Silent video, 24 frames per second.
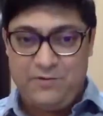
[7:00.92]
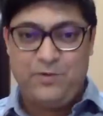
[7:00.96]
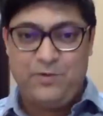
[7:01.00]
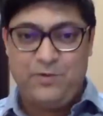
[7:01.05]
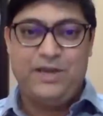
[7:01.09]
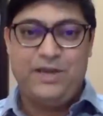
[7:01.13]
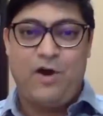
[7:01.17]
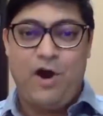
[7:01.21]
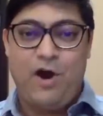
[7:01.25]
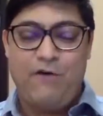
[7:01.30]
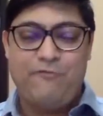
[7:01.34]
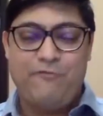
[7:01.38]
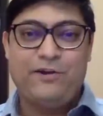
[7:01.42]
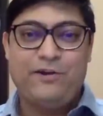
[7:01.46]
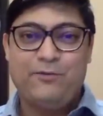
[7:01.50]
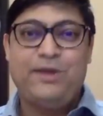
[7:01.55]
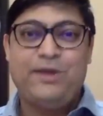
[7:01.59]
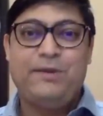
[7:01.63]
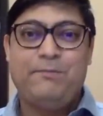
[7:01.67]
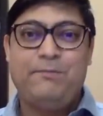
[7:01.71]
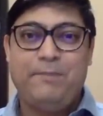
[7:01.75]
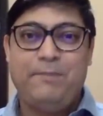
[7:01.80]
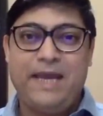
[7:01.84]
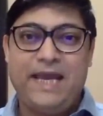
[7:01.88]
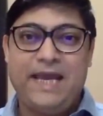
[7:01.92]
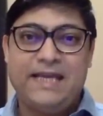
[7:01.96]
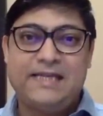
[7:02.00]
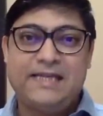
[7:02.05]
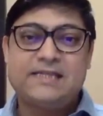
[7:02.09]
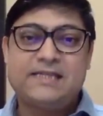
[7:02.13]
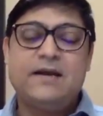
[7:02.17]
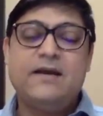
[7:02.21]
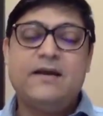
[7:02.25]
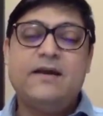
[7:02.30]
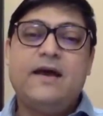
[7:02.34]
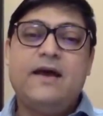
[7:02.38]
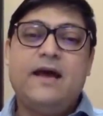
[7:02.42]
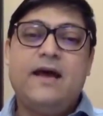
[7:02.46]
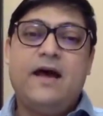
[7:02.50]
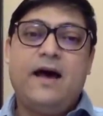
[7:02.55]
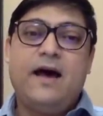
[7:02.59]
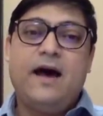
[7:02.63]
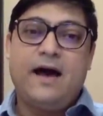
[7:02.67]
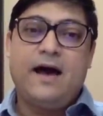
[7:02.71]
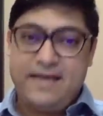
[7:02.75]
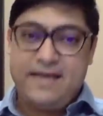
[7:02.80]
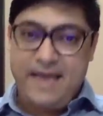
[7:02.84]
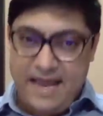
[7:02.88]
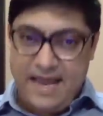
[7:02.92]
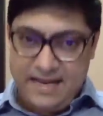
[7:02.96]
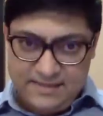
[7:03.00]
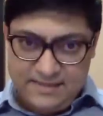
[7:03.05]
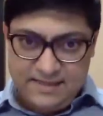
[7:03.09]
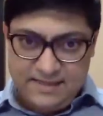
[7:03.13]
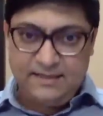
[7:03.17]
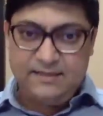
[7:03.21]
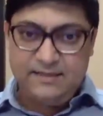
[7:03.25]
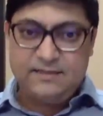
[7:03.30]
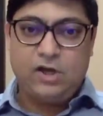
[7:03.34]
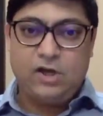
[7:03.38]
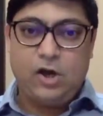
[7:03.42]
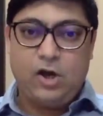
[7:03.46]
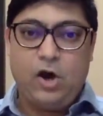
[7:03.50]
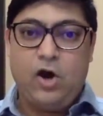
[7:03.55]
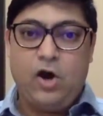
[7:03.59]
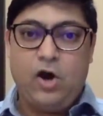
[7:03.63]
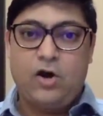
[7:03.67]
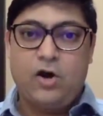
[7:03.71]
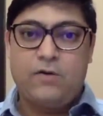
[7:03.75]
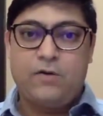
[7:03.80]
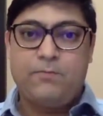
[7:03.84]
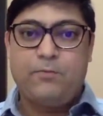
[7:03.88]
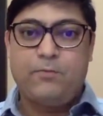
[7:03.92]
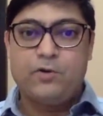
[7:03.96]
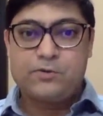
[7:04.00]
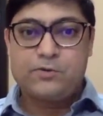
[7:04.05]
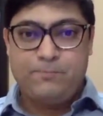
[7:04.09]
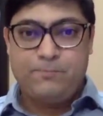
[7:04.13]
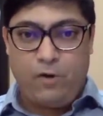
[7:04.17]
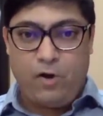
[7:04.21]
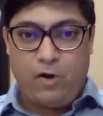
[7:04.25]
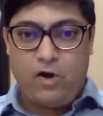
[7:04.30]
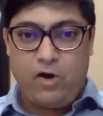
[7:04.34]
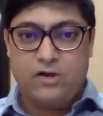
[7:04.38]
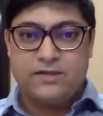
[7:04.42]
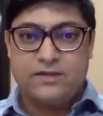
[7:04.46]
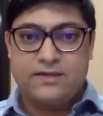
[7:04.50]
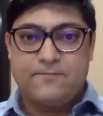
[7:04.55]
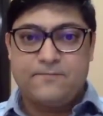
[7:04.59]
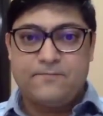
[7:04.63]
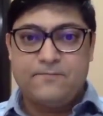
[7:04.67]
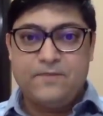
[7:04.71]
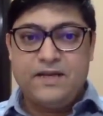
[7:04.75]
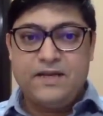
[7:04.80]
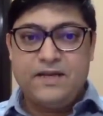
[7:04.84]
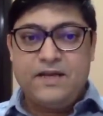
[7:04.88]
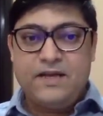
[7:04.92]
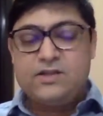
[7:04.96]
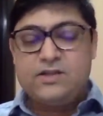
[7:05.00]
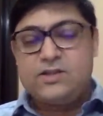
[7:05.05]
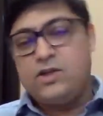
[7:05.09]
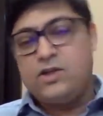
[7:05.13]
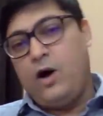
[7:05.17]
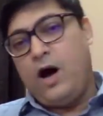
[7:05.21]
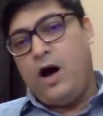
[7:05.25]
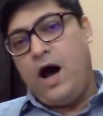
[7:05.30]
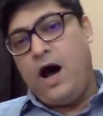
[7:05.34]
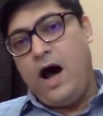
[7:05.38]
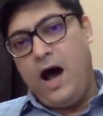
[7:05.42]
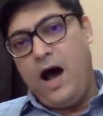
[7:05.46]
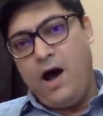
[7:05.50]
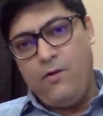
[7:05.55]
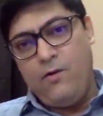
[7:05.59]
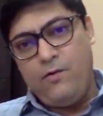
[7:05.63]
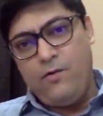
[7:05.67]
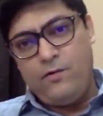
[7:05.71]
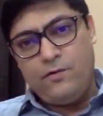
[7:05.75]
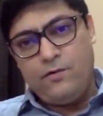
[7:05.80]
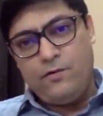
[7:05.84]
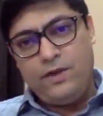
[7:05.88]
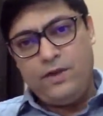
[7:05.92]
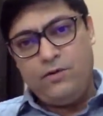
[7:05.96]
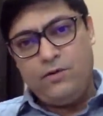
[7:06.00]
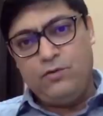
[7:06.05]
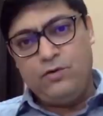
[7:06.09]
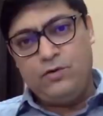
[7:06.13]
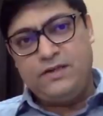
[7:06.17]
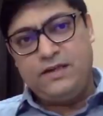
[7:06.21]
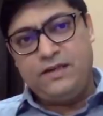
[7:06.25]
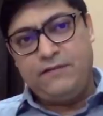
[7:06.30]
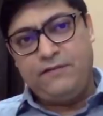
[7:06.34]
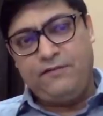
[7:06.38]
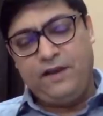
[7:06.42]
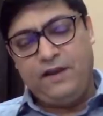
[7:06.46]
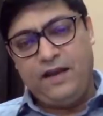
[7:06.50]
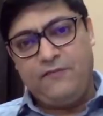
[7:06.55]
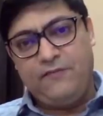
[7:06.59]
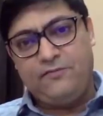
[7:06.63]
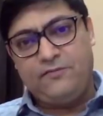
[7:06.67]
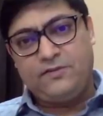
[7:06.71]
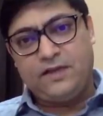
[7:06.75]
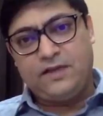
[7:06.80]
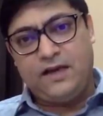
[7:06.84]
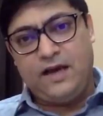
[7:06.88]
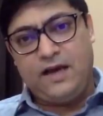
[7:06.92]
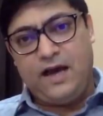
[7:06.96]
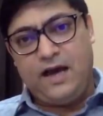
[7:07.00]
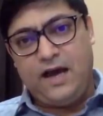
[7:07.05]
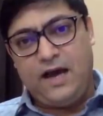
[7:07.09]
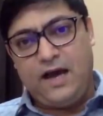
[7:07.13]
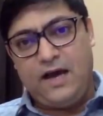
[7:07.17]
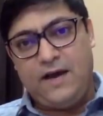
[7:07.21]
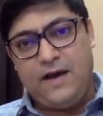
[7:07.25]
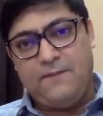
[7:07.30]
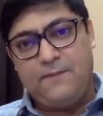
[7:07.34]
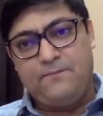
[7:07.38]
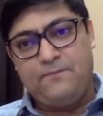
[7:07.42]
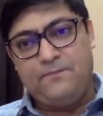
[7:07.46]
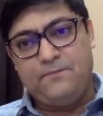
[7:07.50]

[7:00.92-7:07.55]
we meet are canceled or postponed. So how you developed a